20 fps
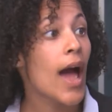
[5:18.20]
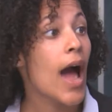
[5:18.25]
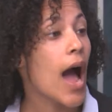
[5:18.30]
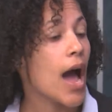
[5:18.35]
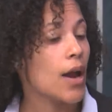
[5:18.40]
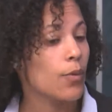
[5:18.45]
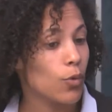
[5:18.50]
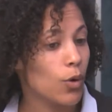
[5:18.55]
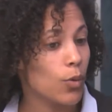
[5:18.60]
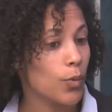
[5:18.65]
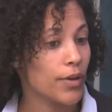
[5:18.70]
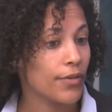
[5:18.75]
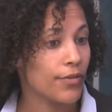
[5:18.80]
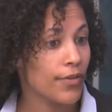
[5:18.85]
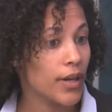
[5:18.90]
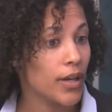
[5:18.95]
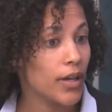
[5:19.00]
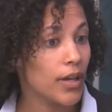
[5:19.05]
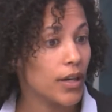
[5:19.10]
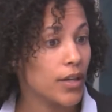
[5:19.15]
And what we
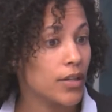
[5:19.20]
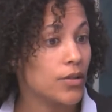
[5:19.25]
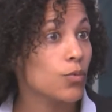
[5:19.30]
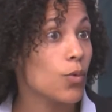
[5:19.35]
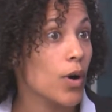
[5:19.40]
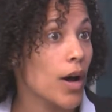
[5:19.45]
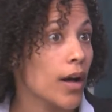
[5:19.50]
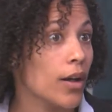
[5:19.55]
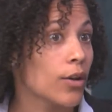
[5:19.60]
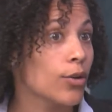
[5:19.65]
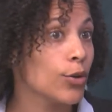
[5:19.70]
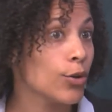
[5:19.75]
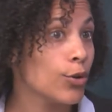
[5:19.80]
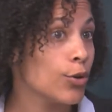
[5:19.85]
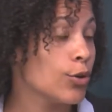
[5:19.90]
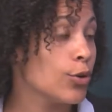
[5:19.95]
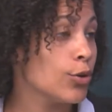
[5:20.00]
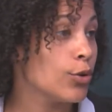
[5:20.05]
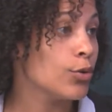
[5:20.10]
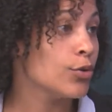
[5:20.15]
figured, well,
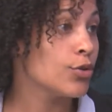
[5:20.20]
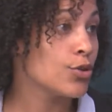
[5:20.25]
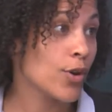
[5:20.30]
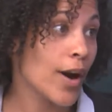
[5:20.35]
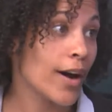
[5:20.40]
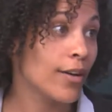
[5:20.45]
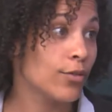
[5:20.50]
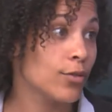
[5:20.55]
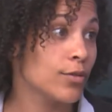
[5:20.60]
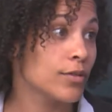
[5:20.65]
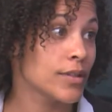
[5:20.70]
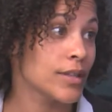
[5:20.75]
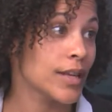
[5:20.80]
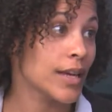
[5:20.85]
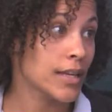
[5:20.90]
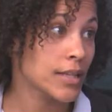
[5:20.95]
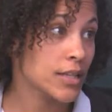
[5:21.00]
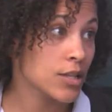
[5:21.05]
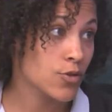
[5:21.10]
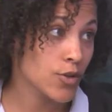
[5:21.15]
who travels
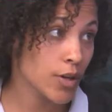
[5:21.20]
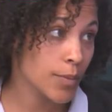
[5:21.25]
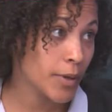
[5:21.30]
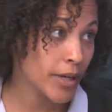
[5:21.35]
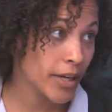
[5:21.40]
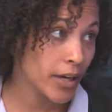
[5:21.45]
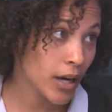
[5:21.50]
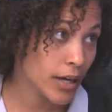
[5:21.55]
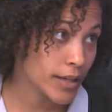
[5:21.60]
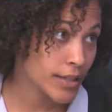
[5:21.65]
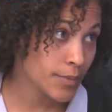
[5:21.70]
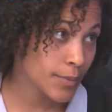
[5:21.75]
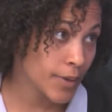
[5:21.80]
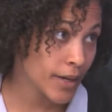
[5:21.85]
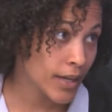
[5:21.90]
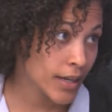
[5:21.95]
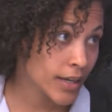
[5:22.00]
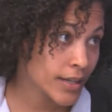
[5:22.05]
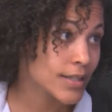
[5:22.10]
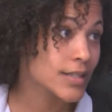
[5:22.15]
extremely last
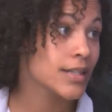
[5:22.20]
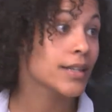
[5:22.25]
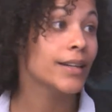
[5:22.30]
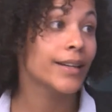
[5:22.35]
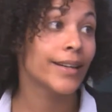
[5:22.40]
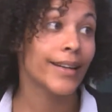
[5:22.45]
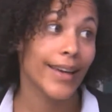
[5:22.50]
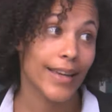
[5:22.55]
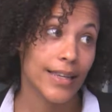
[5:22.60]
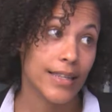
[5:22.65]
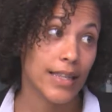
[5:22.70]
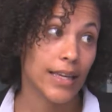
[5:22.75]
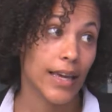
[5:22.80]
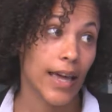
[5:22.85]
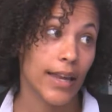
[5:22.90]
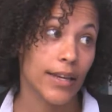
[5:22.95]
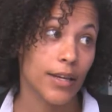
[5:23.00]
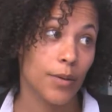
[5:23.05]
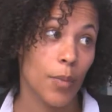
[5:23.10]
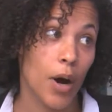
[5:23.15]
minute is the
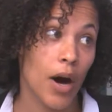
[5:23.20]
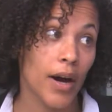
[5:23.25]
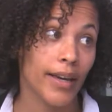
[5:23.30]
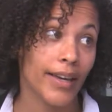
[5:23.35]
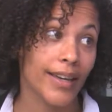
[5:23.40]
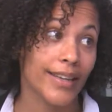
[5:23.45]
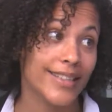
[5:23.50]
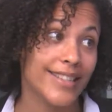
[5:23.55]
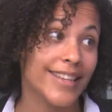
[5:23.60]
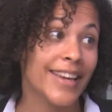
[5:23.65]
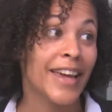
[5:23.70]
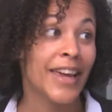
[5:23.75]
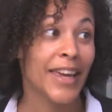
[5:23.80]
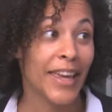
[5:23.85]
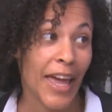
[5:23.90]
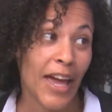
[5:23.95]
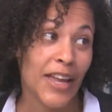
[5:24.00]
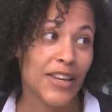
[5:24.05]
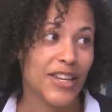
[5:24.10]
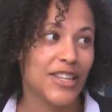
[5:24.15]
Kenyan market.
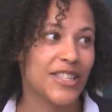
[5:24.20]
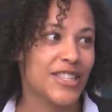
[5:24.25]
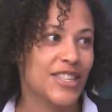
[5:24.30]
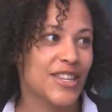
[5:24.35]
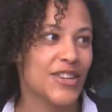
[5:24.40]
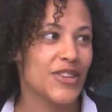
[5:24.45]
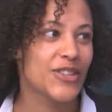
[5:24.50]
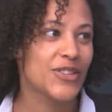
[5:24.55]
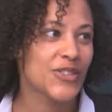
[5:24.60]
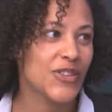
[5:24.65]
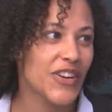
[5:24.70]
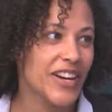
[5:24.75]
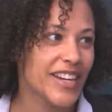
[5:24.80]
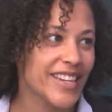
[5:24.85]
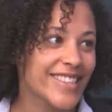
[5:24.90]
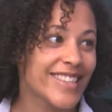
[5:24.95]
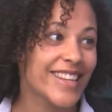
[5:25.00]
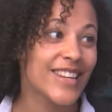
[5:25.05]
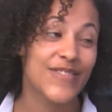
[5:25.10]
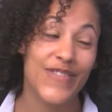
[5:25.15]
Kenyans are
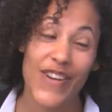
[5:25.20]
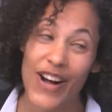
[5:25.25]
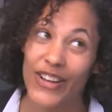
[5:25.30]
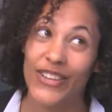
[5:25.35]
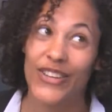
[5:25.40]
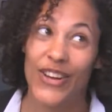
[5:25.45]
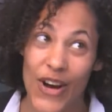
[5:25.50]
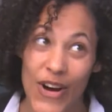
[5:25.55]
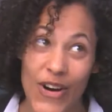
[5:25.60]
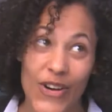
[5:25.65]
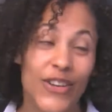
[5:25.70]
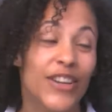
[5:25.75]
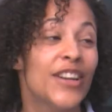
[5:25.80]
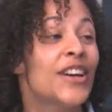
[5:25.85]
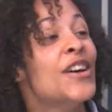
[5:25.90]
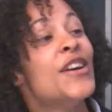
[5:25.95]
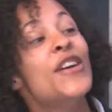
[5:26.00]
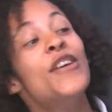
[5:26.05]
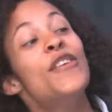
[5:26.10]
notoriously well known